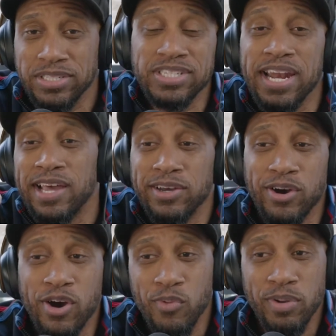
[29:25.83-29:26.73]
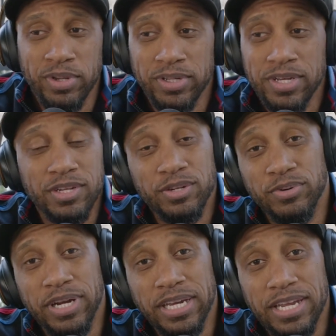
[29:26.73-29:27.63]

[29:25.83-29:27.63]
Shout out to all women doing their